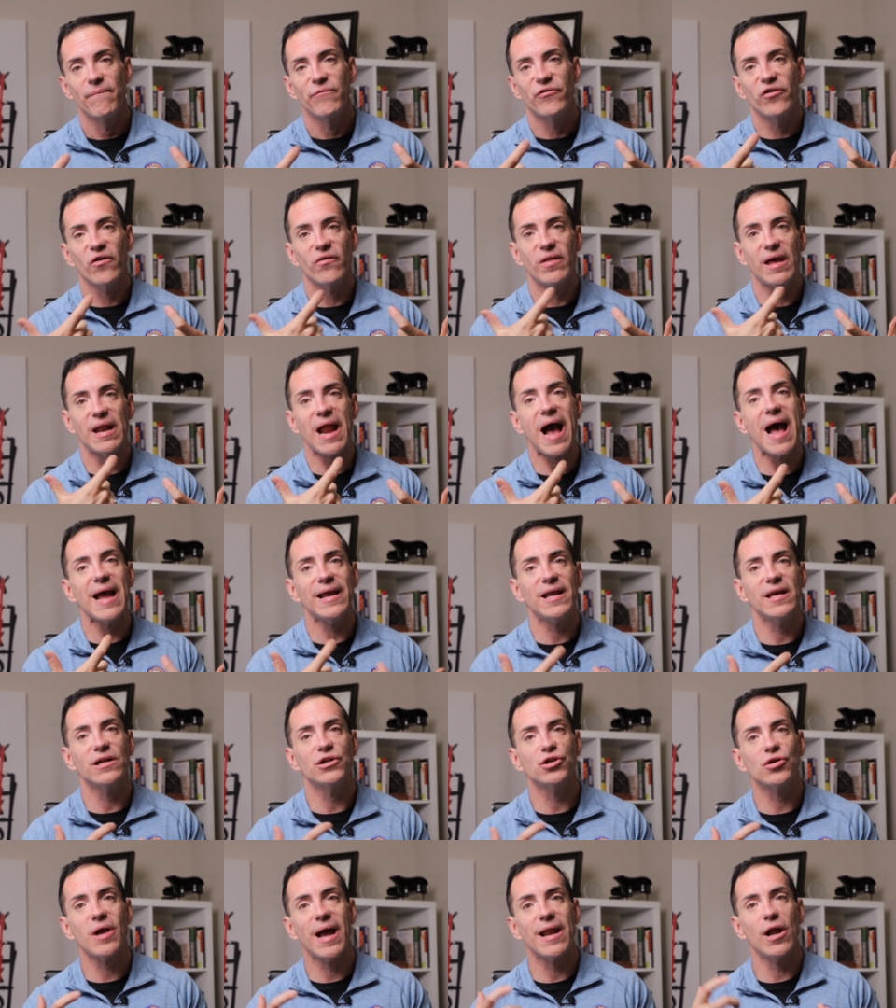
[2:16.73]
so that I
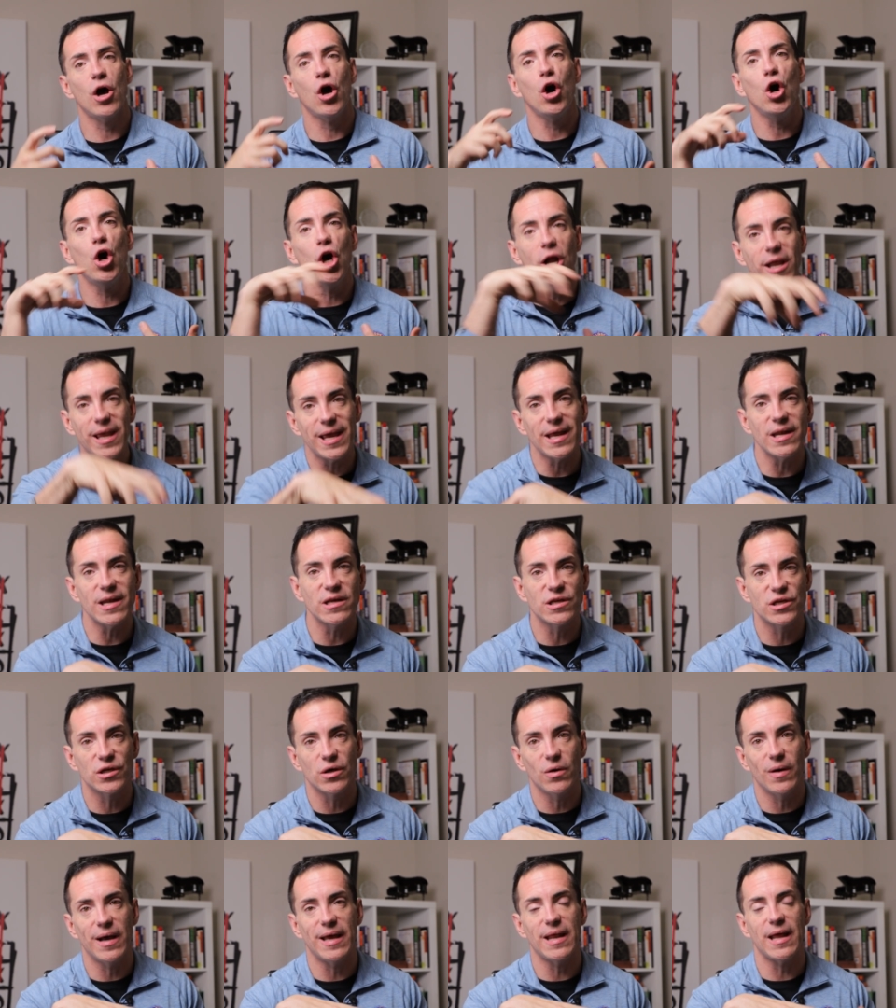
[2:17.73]
can try to hook
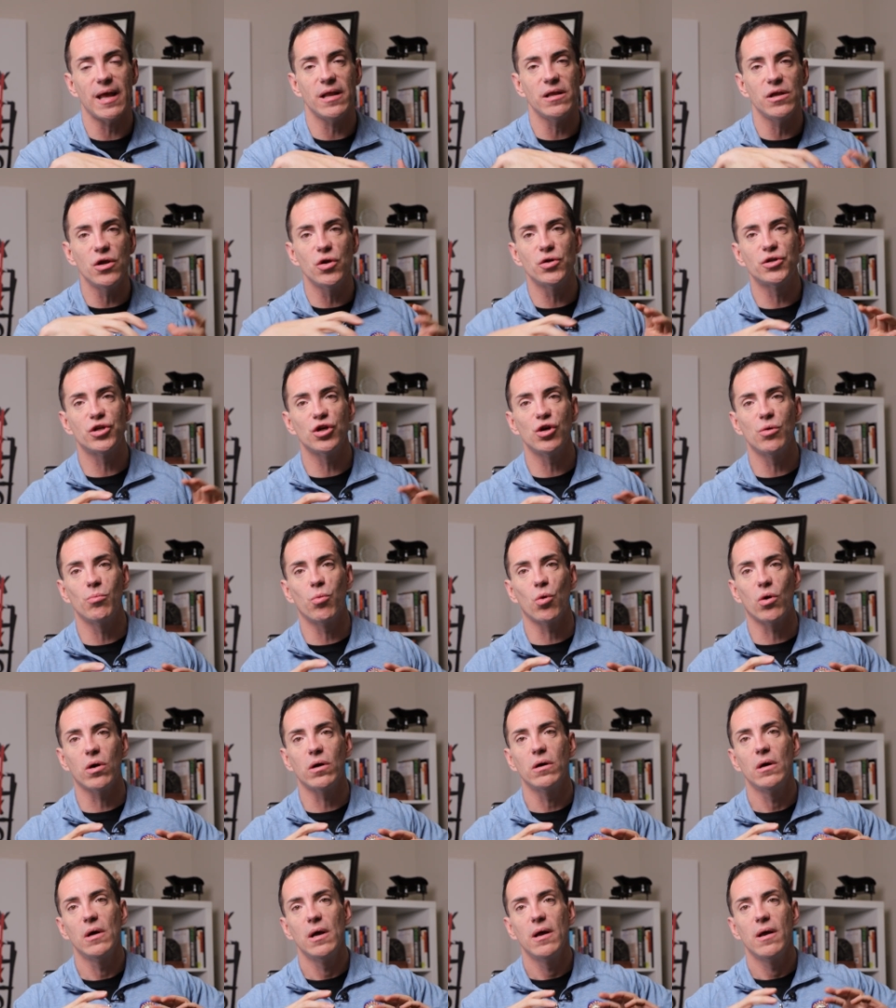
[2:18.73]
into it and YouTube
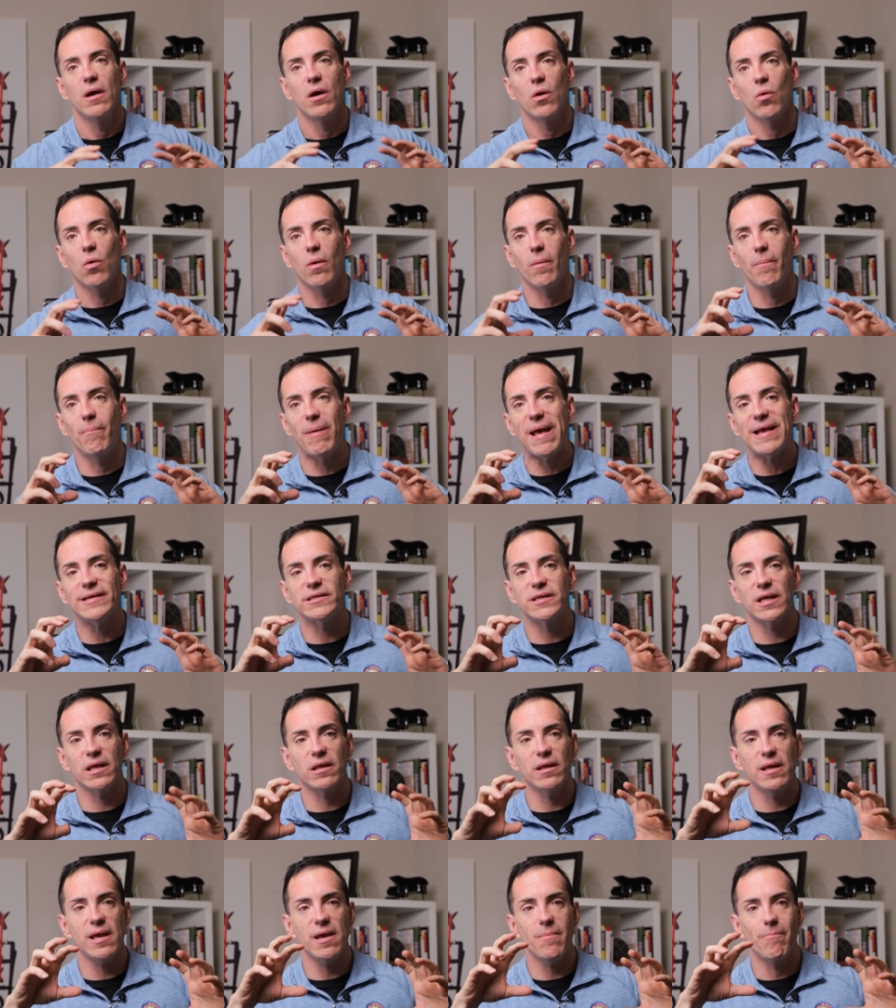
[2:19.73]
will will
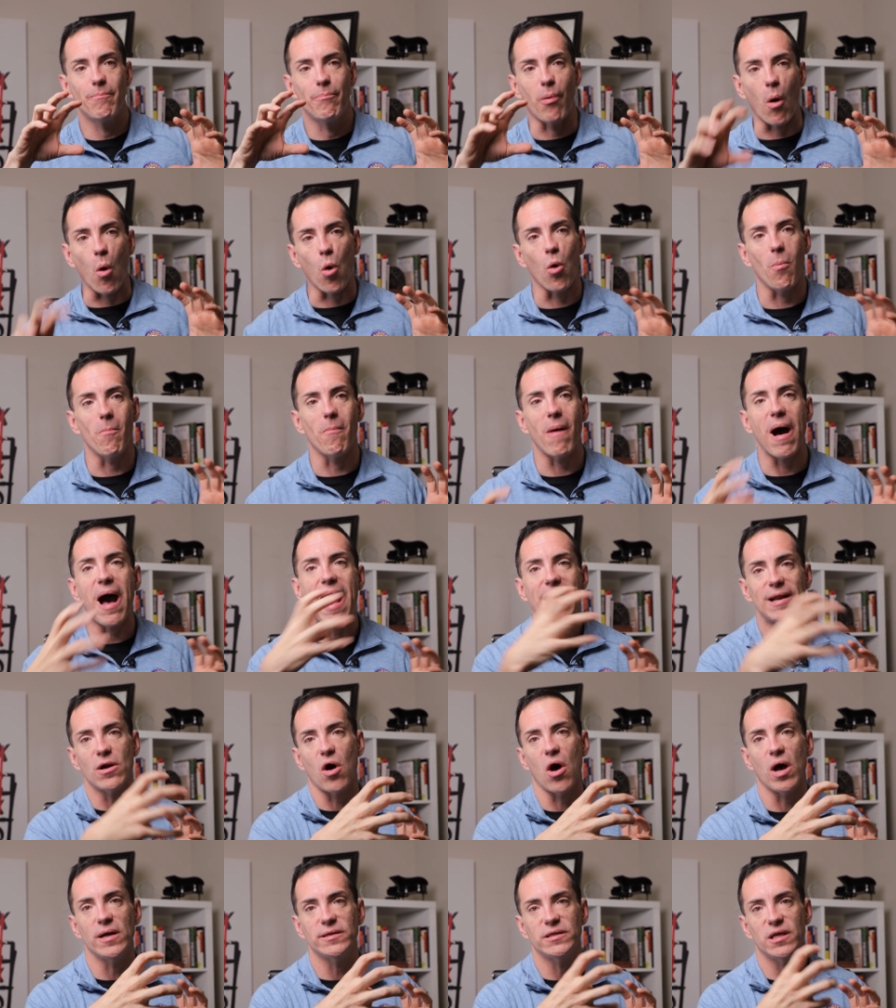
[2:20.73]
basically bolt
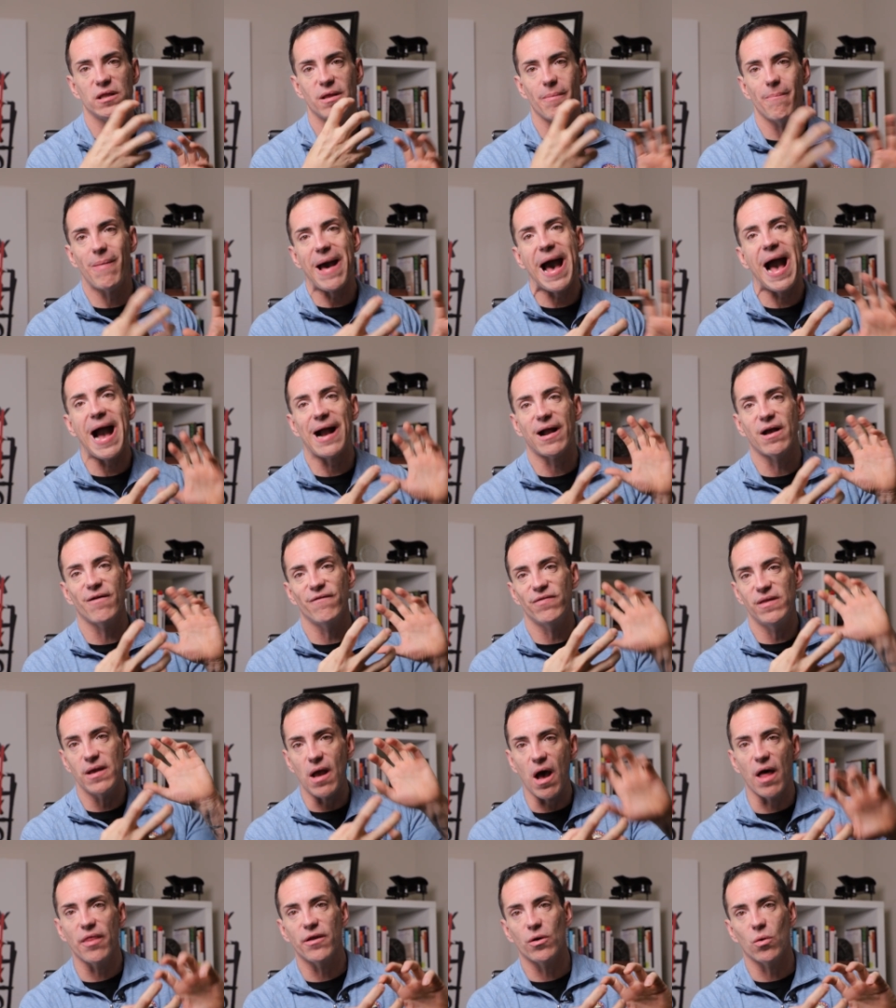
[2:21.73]
mine onto the back of
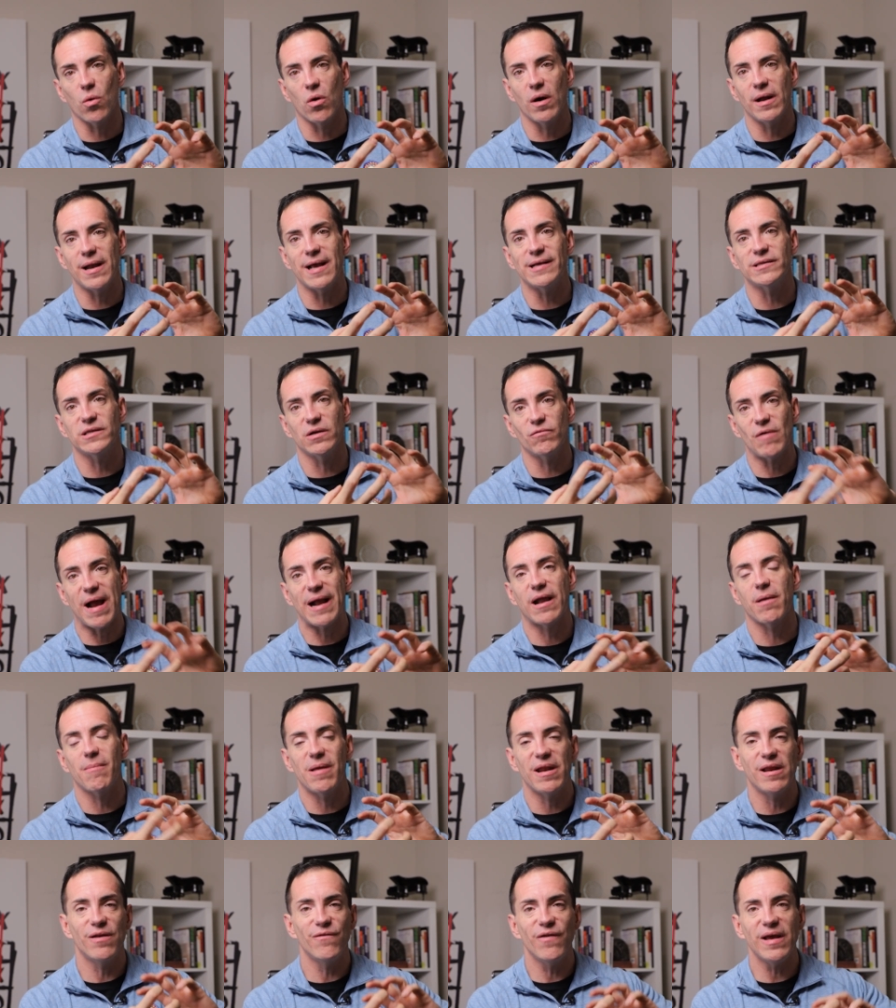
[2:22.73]
the other one as a
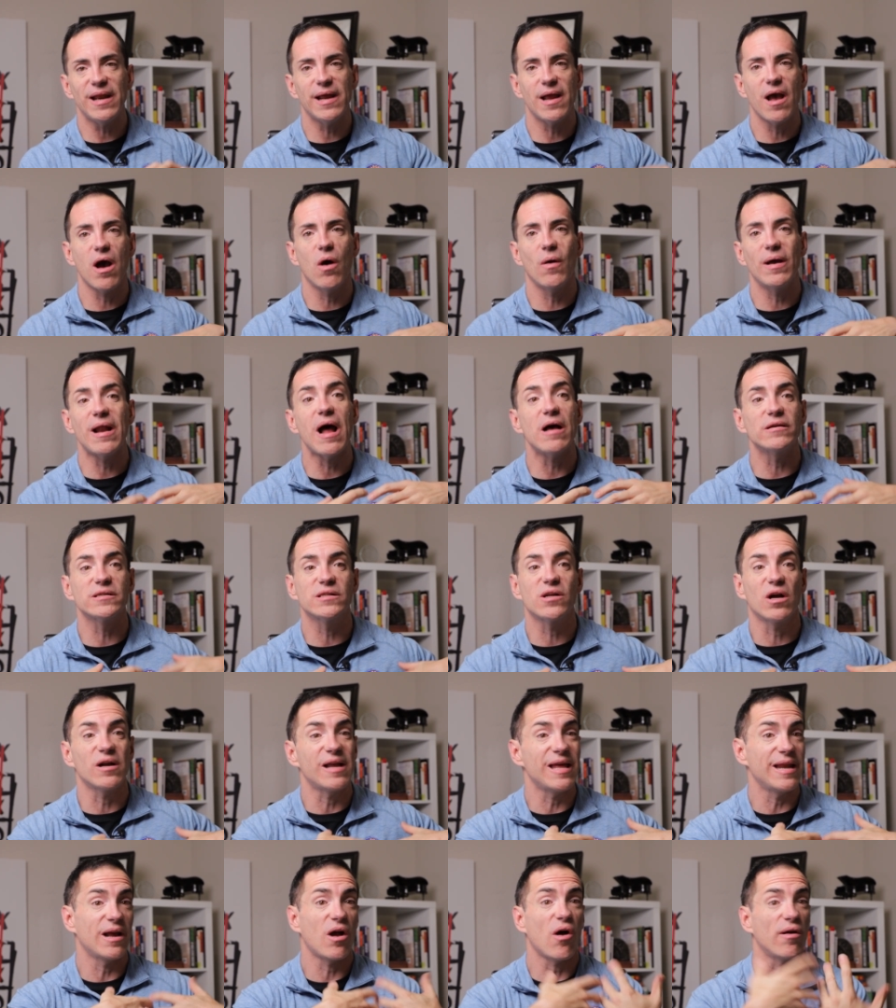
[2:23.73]
recommended video, and I'll
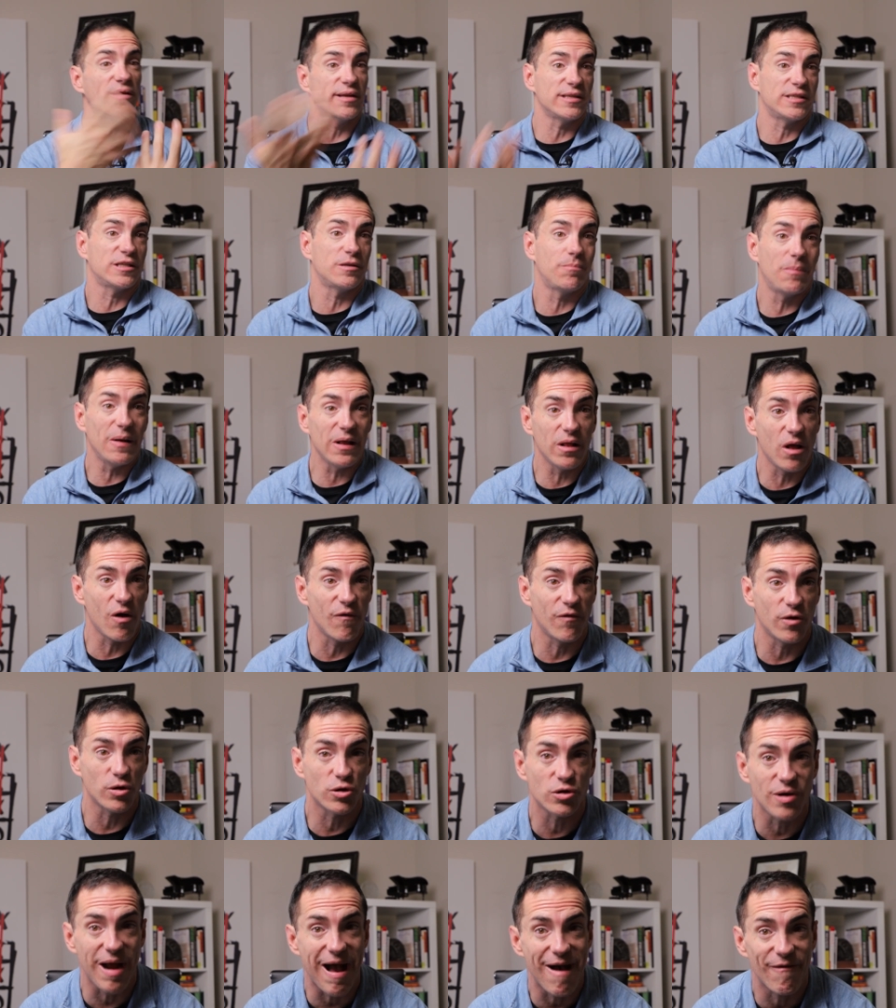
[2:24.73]
start getting all this
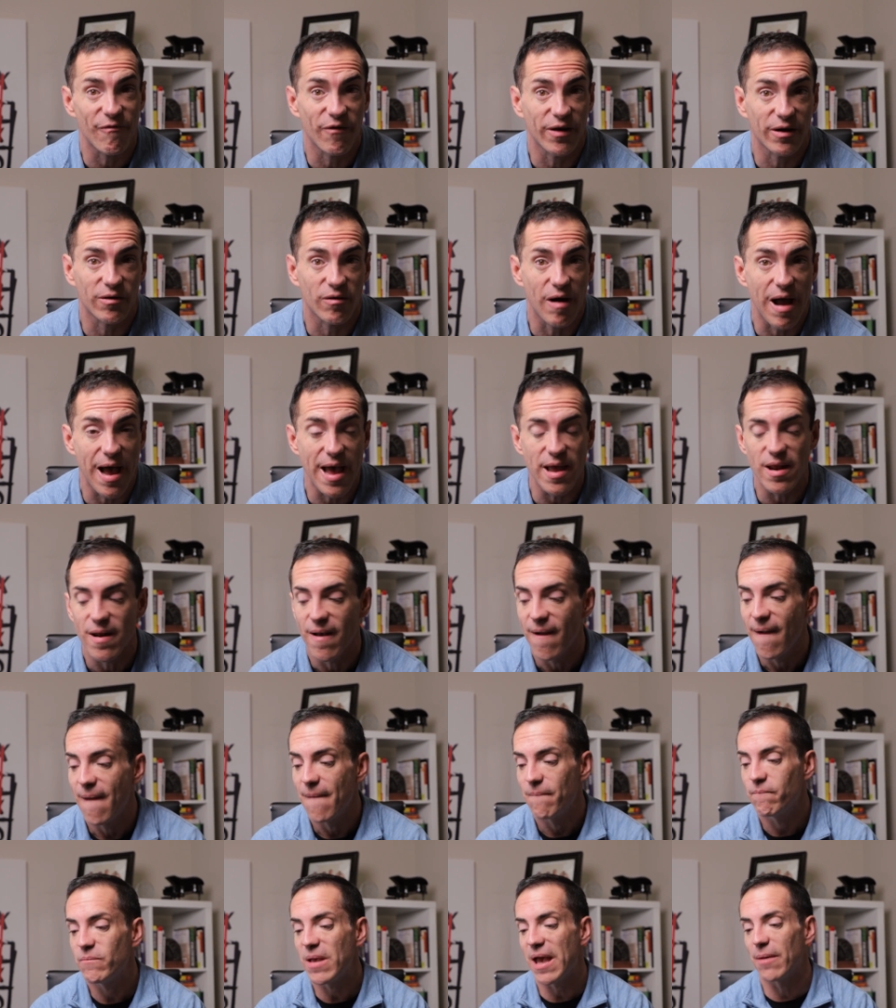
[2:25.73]
spillover traffic, right?
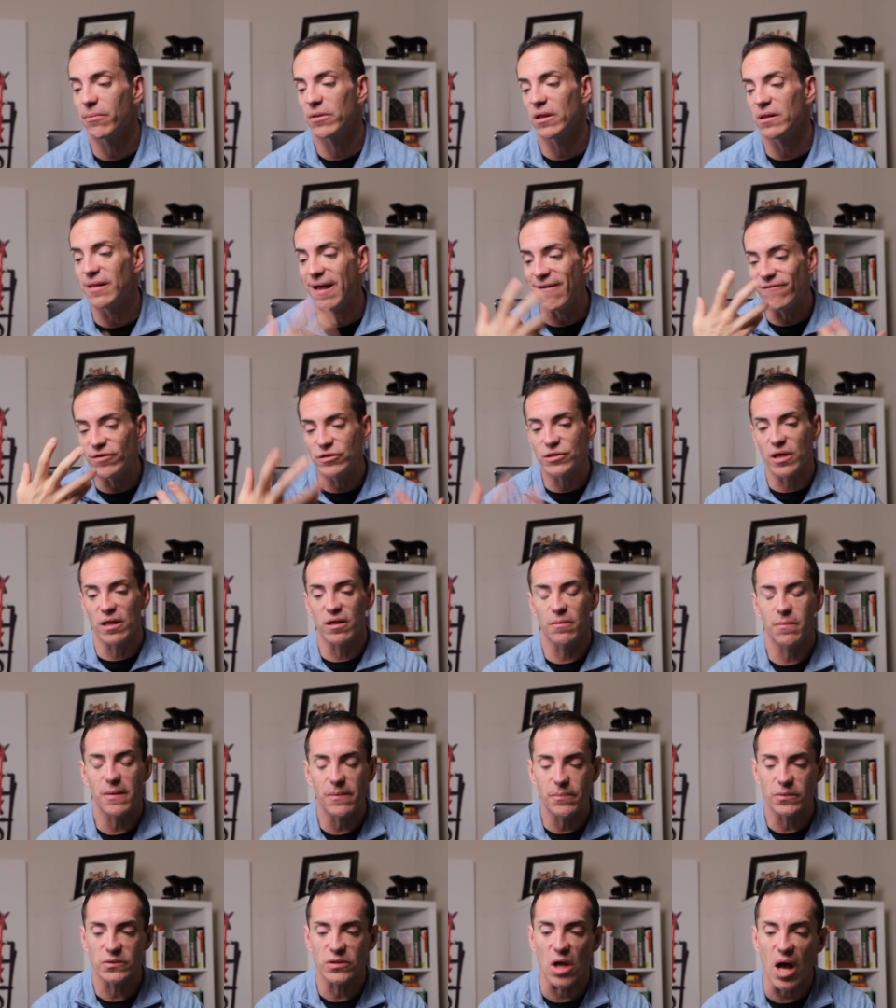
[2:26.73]
Be able to leverage other
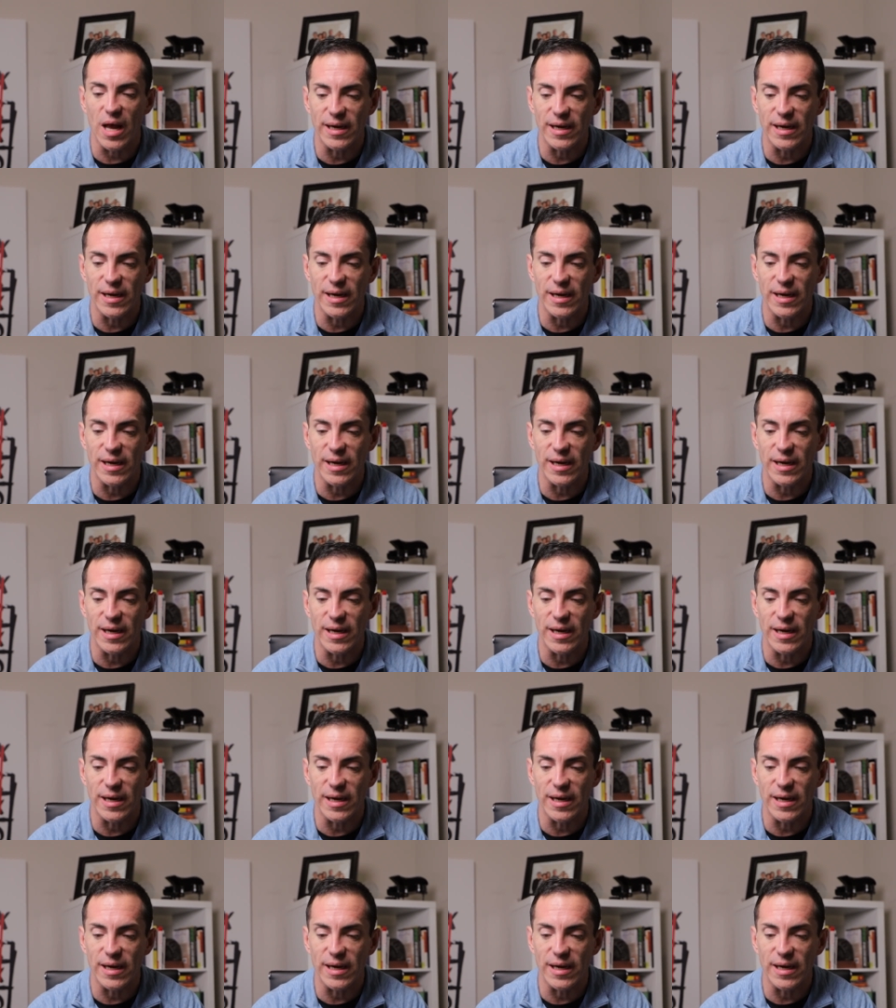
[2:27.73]
people's